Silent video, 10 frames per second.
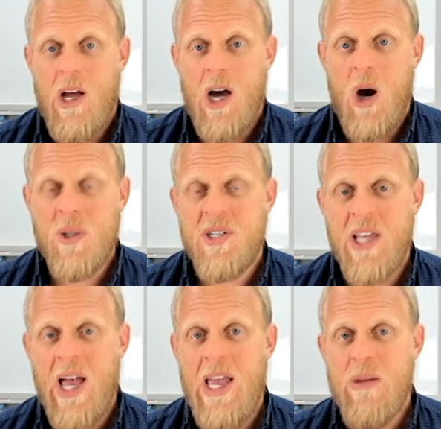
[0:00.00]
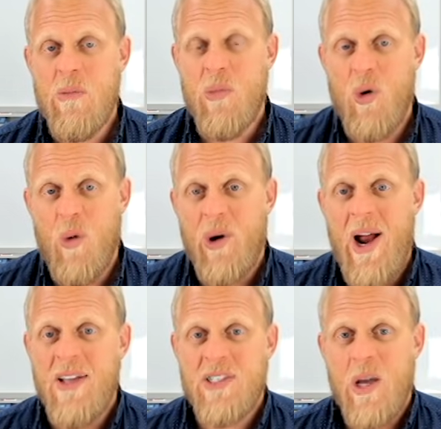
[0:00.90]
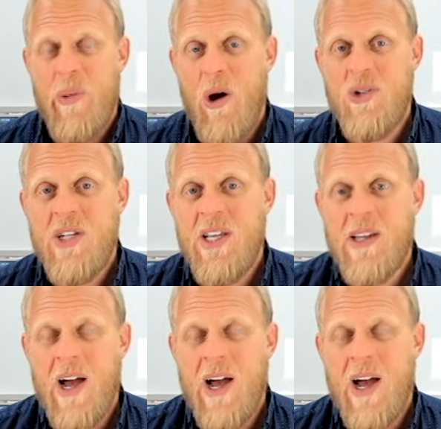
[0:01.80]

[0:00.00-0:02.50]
I would say more brands are poaching